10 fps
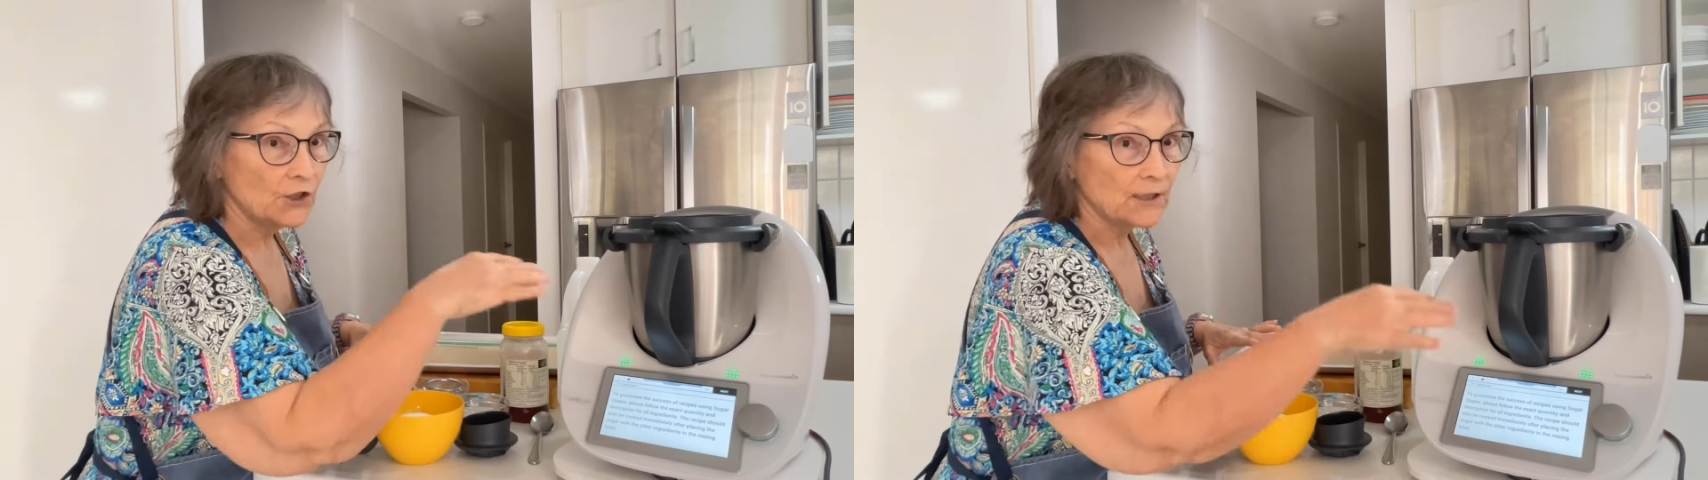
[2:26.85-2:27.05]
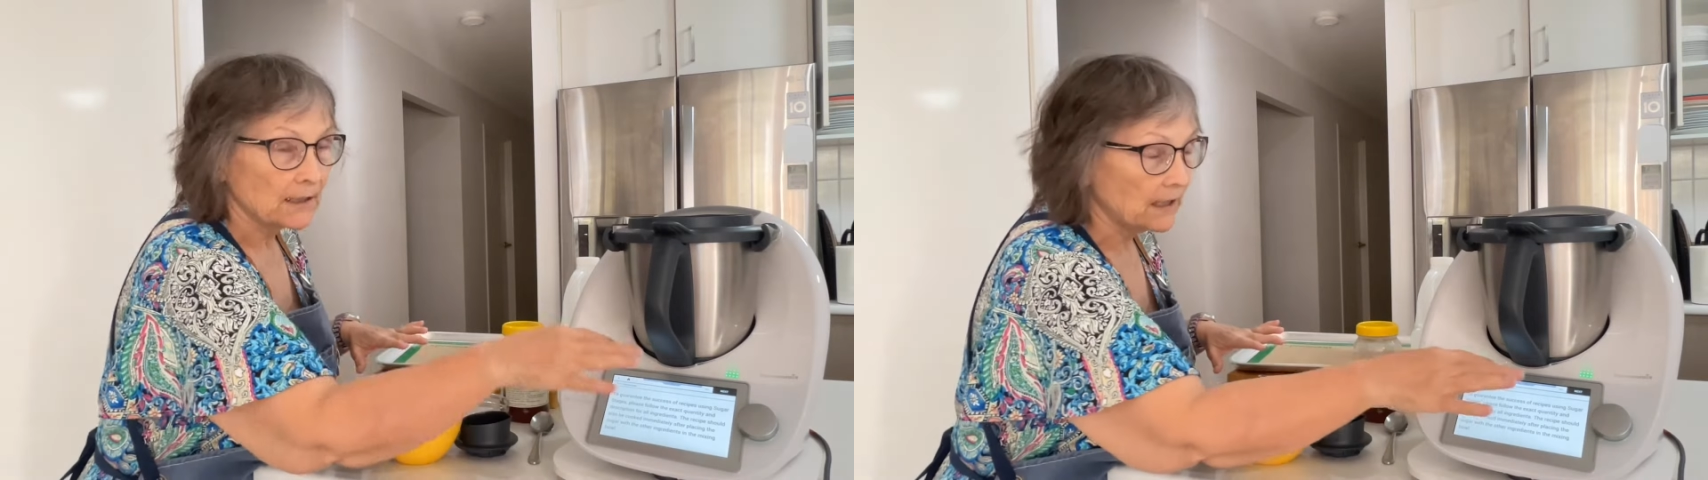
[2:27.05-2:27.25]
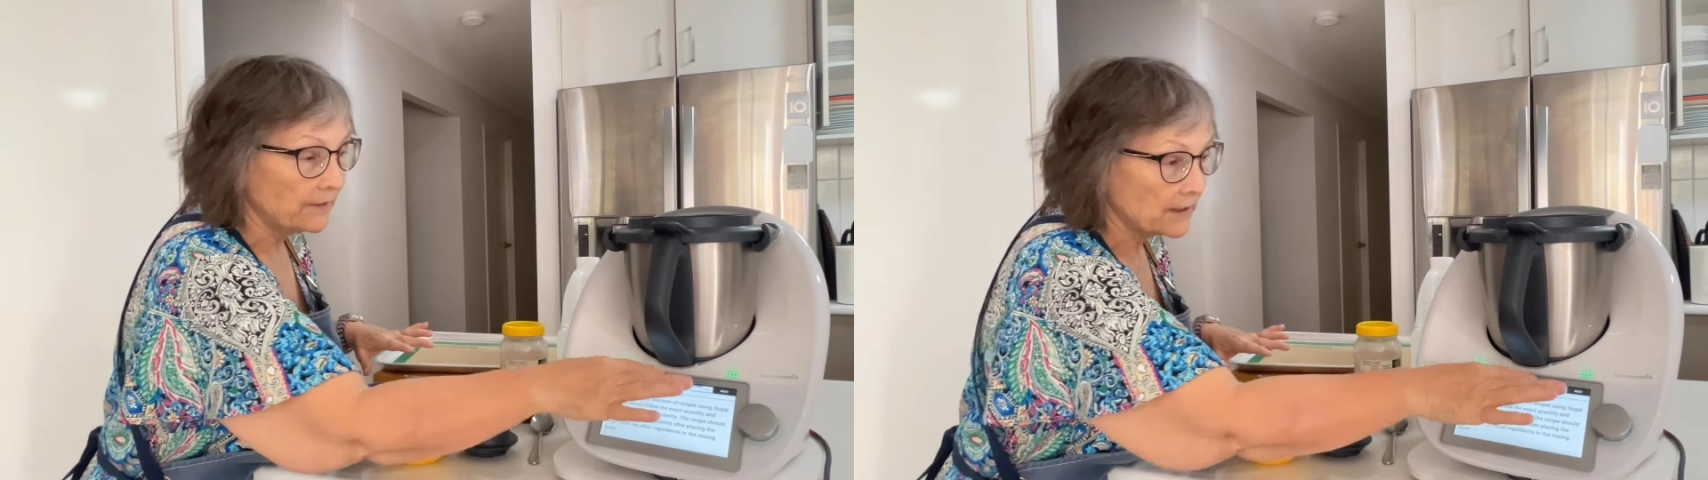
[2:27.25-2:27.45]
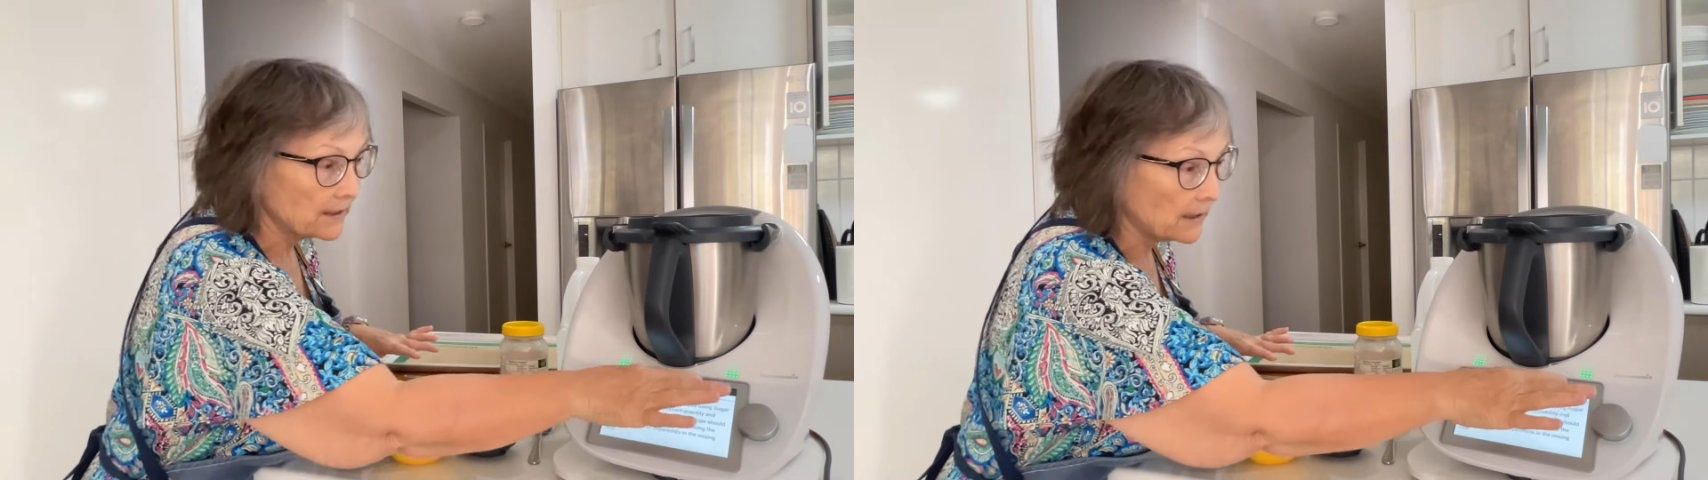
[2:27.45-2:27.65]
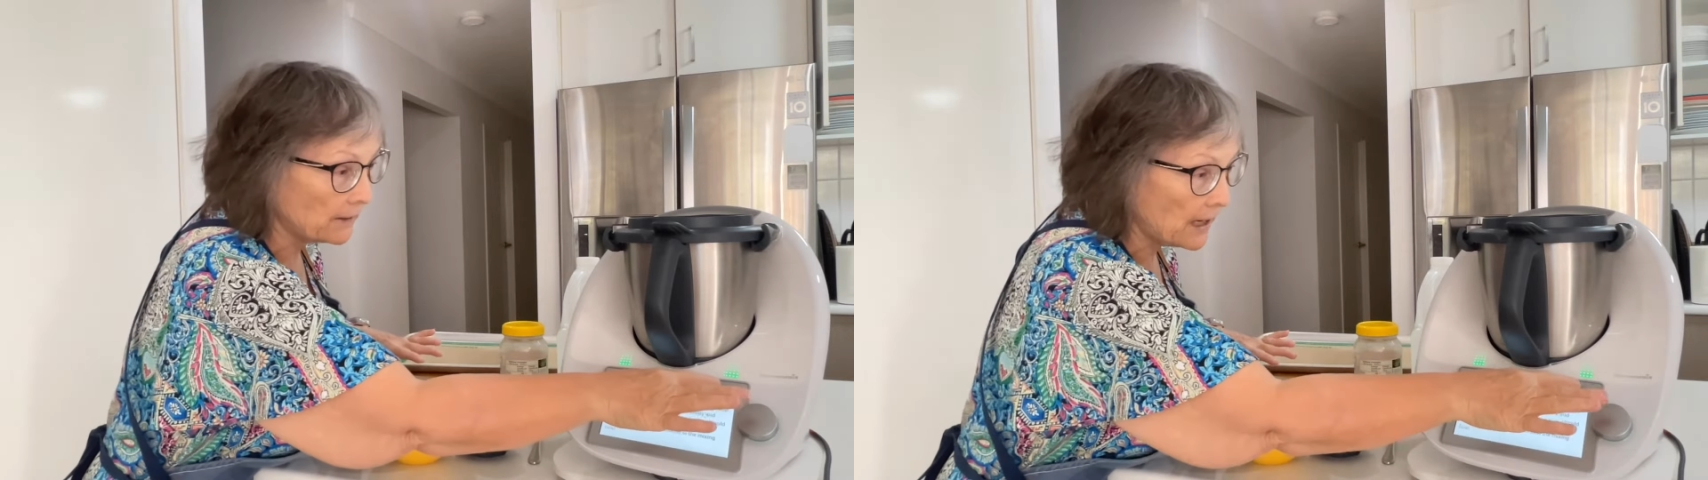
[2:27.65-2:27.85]
just leave it
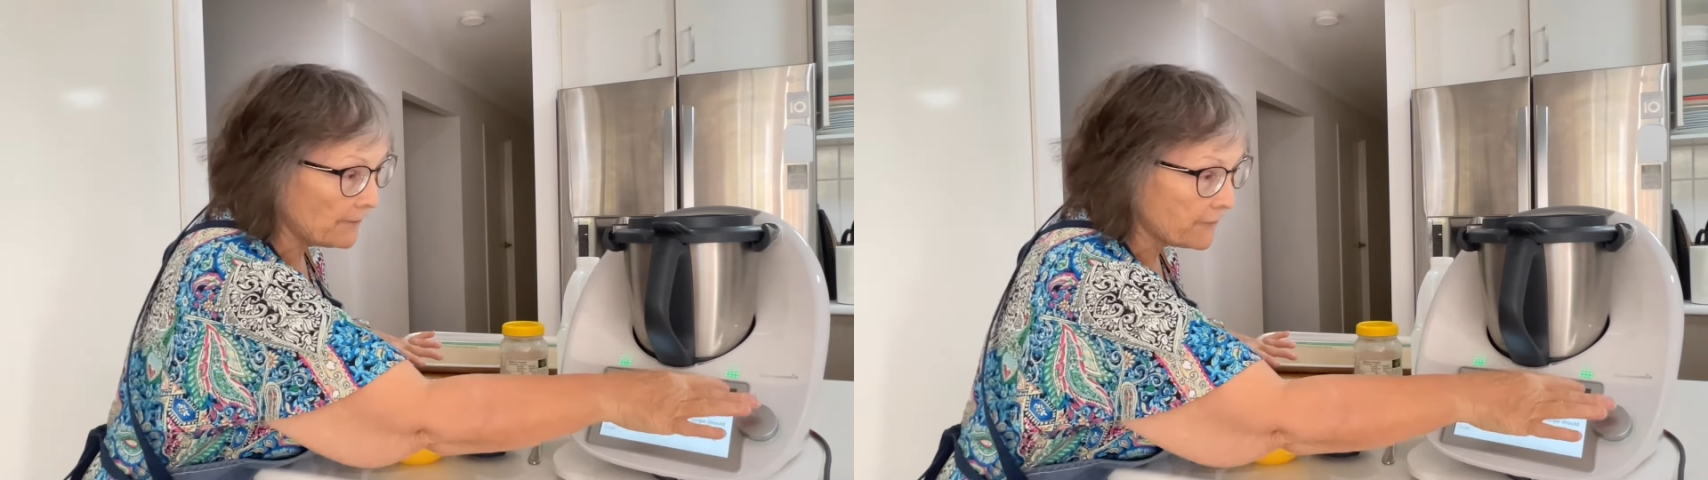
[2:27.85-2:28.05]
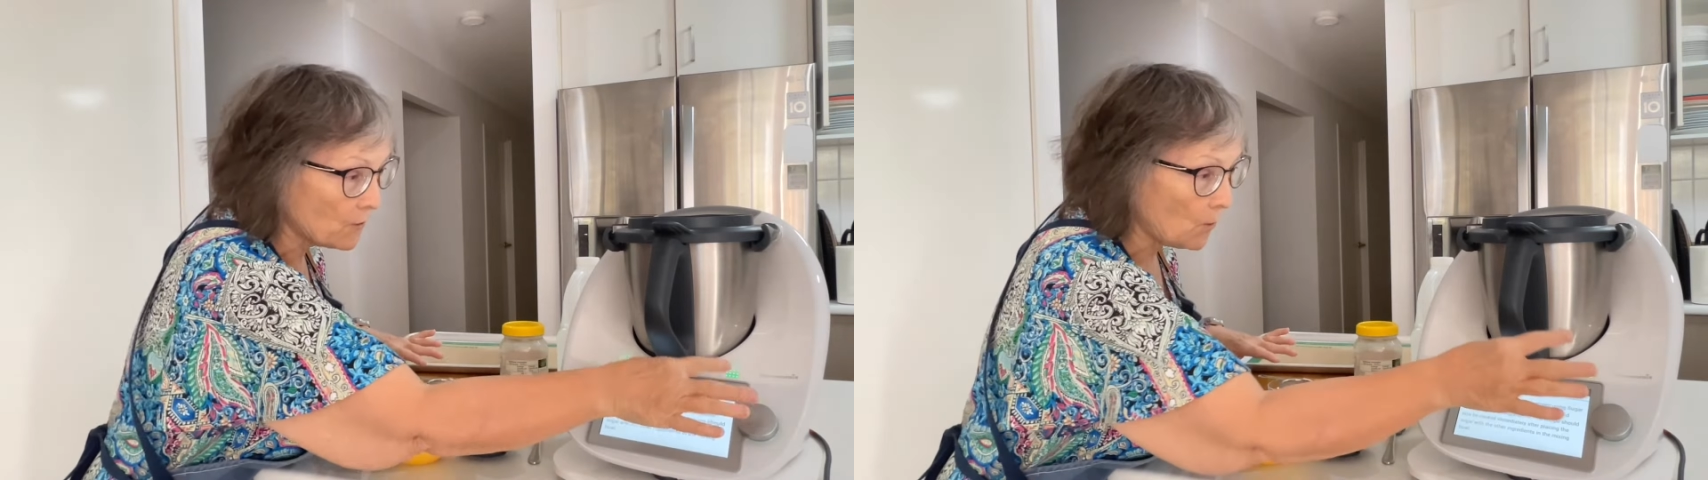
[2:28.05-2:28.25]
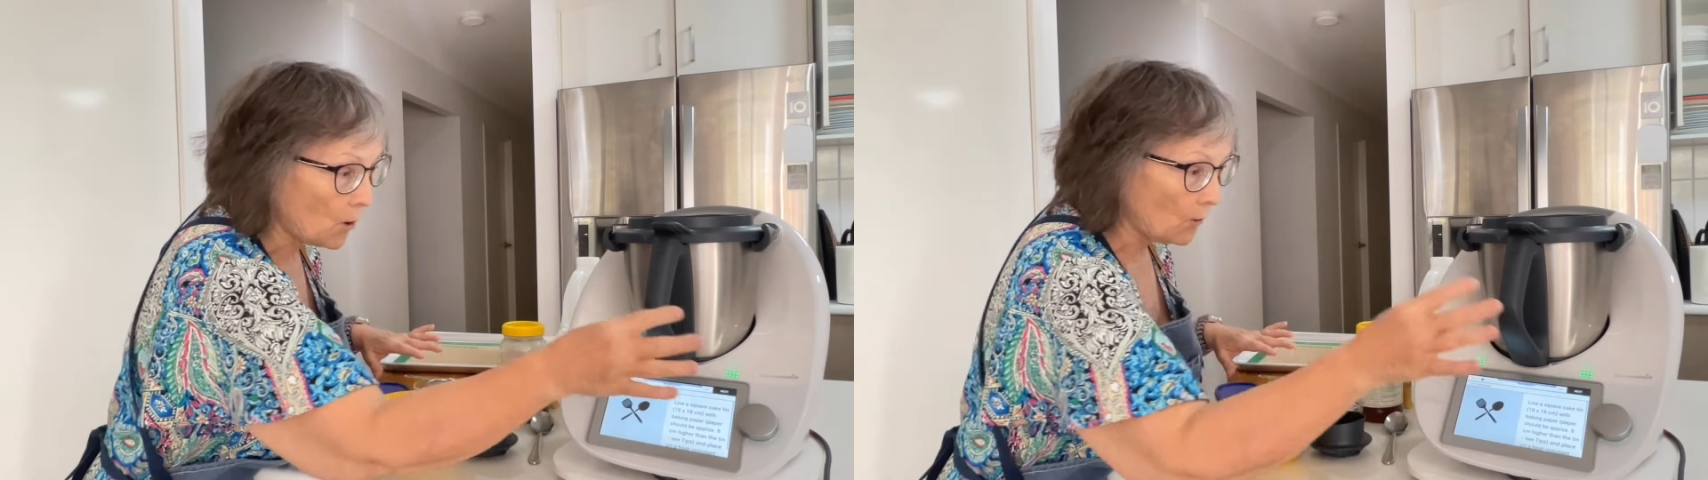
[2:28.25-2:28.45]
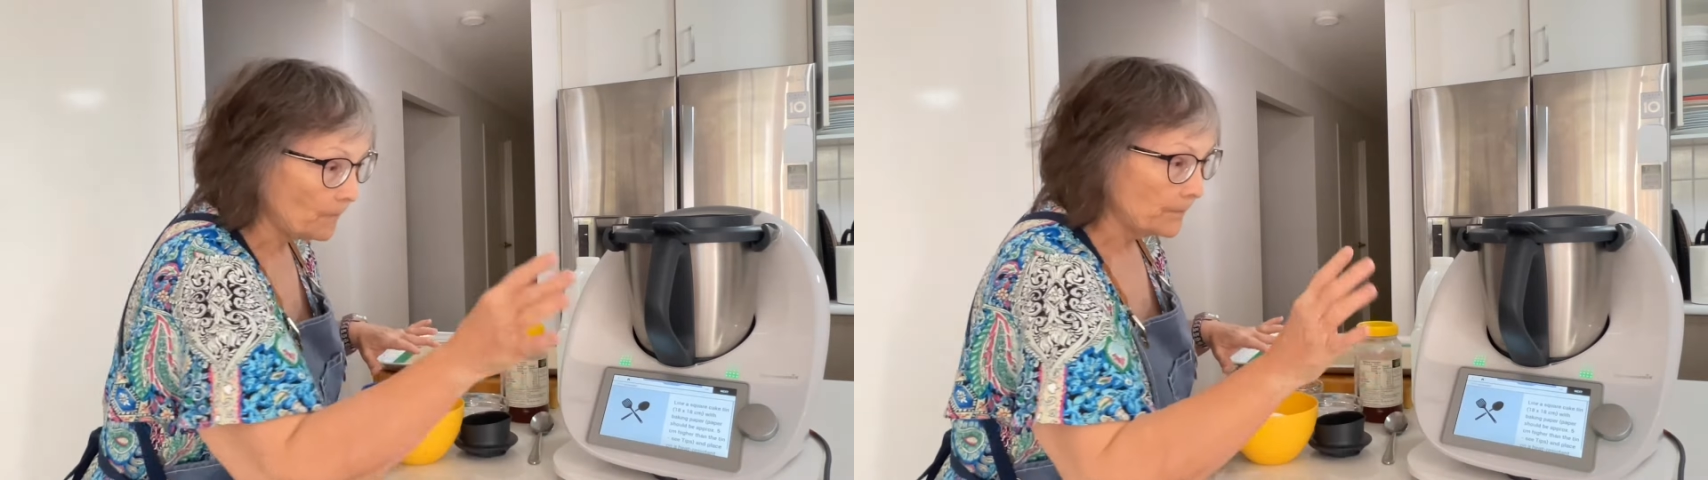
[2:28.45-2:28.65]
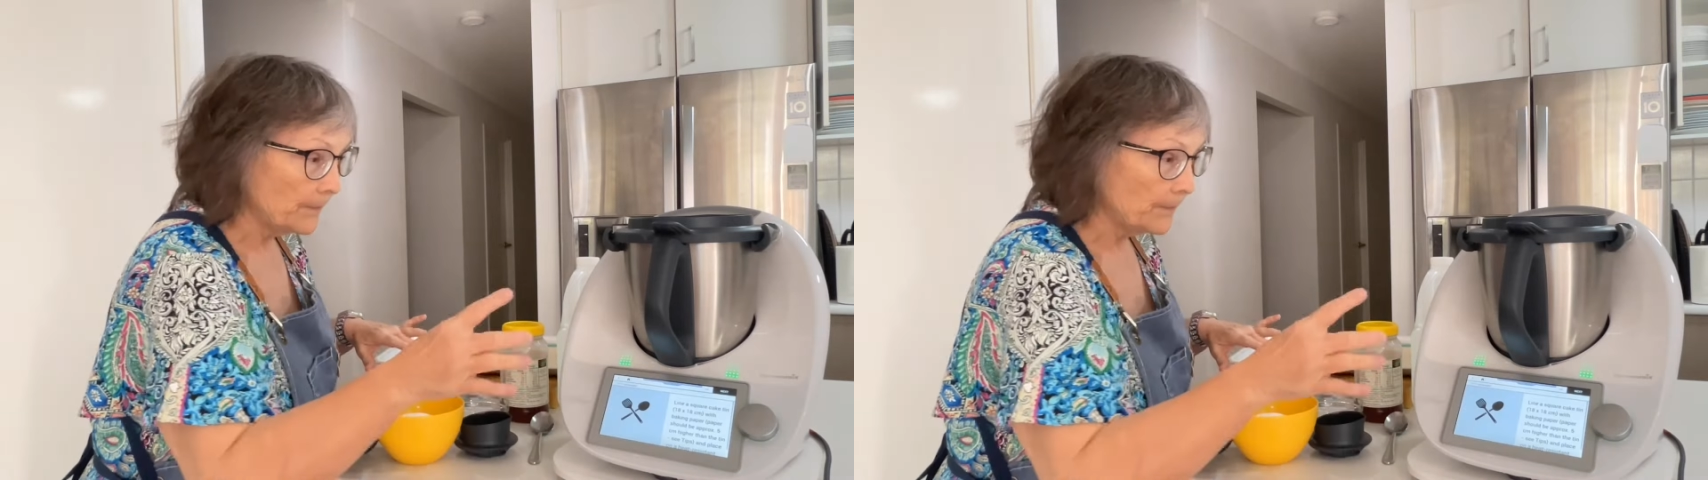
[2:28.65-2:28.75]
sit there for a while.